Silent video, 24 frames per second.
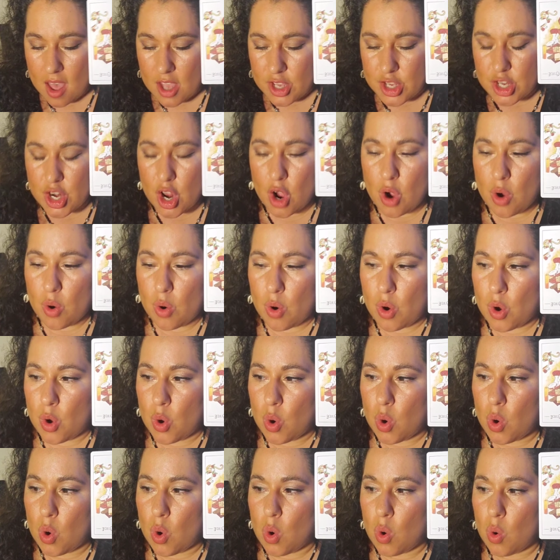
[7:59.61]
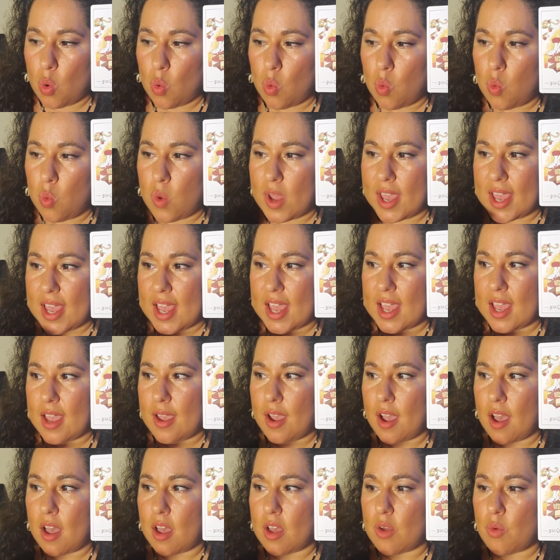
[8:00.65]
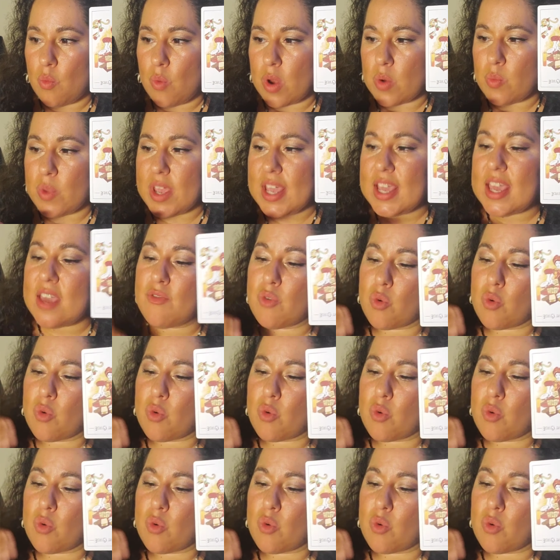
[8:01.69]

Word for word: you know, we. When we give